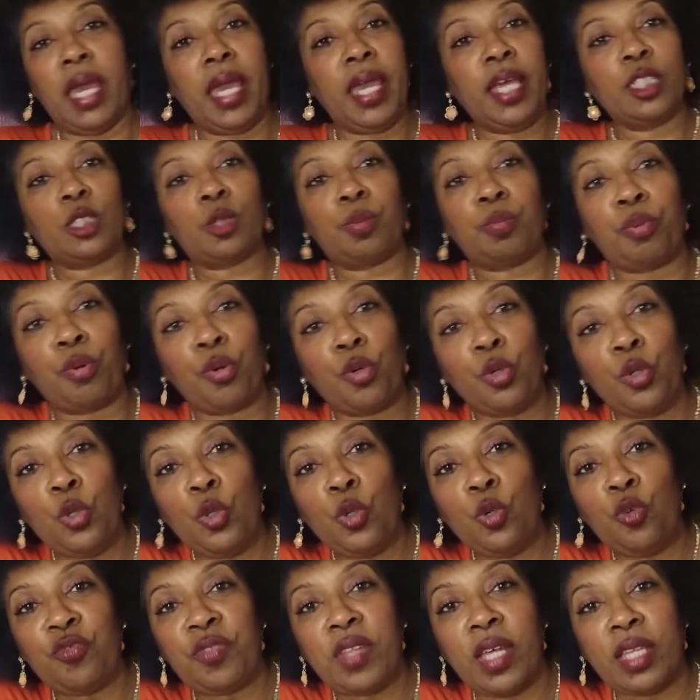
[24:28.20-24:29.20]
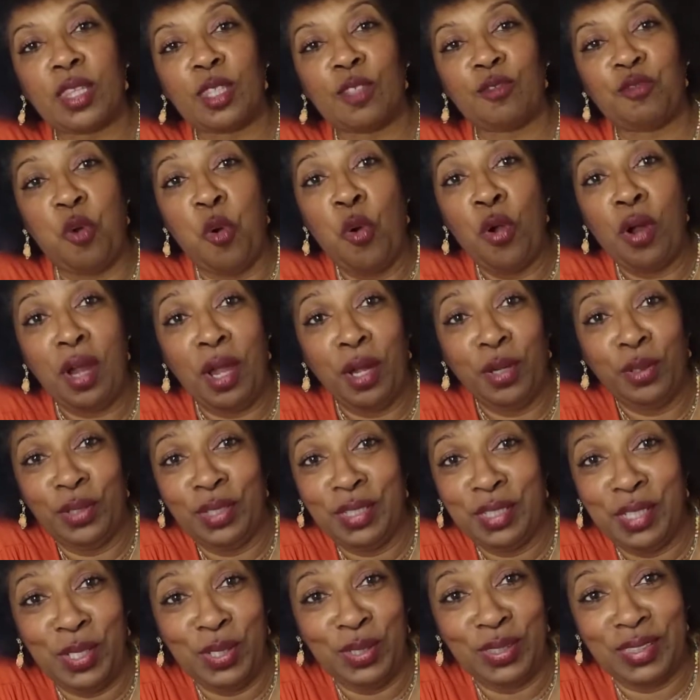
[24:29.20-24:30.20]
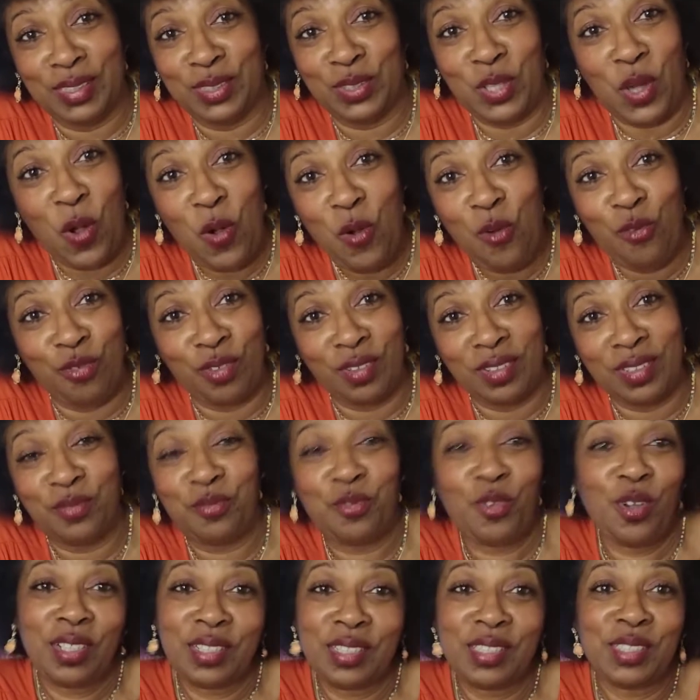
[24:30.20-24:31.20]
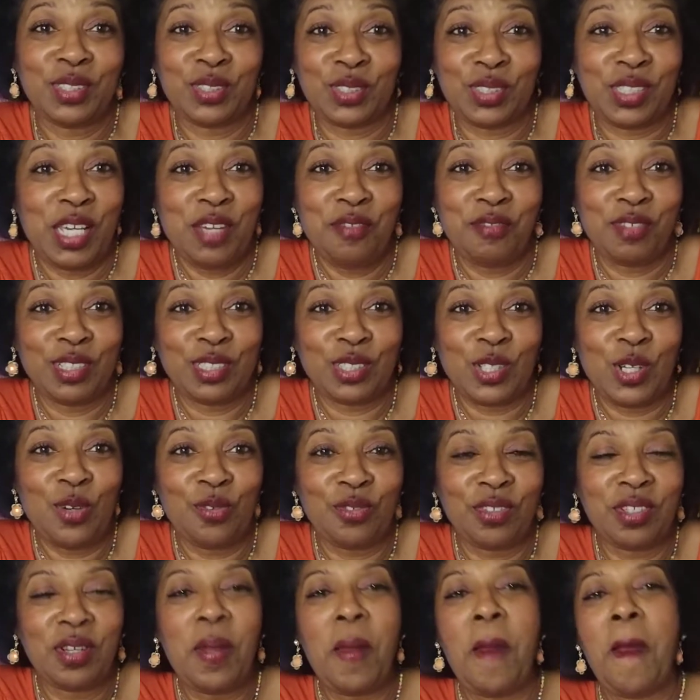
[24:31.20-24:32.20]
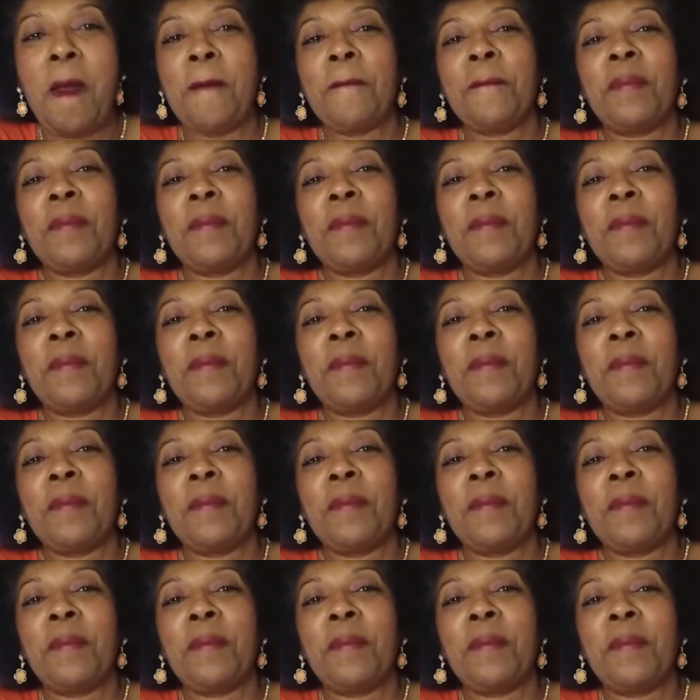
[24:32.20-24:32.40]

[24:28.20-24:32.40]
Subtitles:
It's proof that the 400 years is over. The 400-year slavery is over.